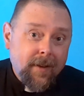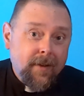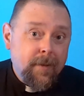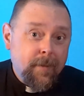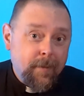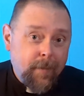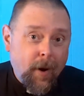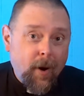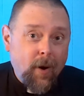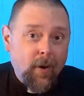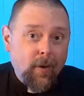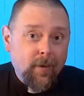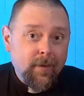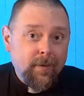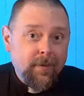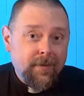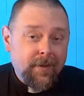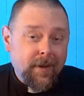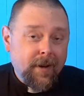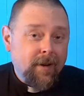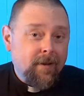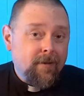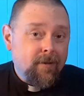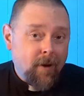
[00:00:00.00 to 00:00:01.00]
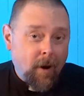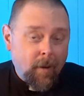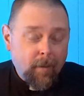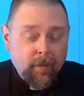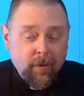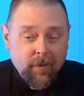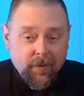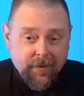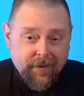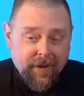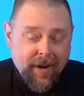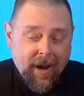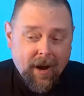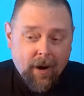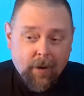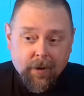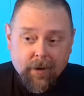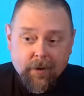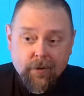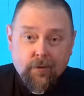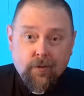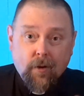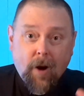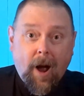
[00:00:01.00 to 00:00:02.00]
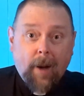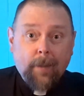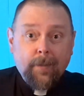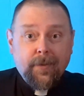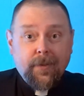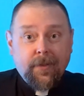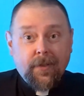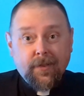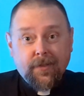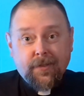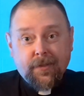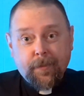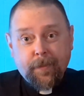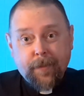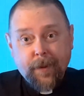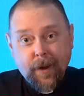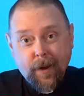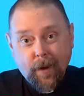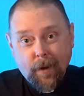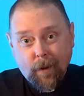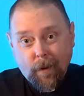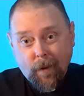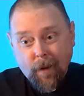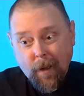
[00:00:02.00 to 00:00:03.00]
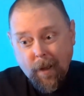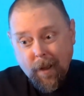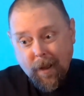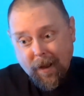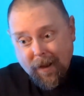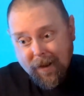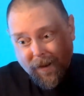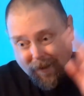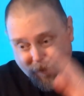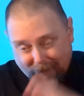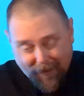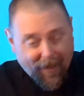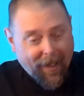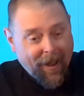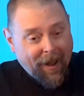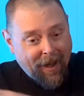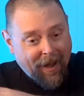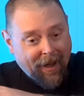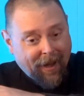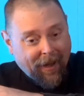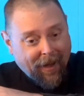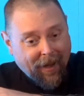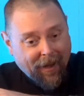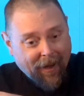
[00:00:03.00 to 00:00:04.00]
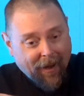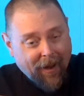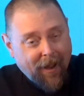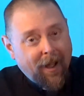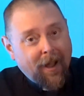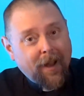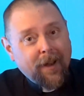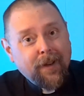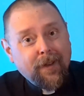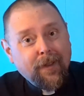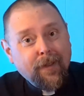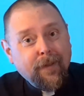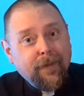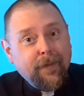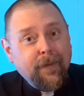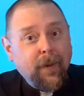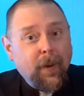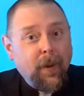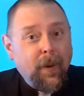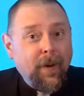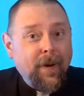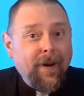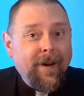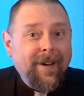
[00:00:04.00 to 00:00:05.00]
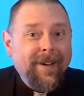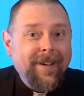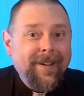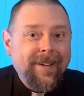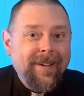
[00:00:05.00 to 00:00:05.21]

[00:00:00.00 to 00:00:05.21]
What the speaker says: into bones and crumbles down and drops the spear onto the floor.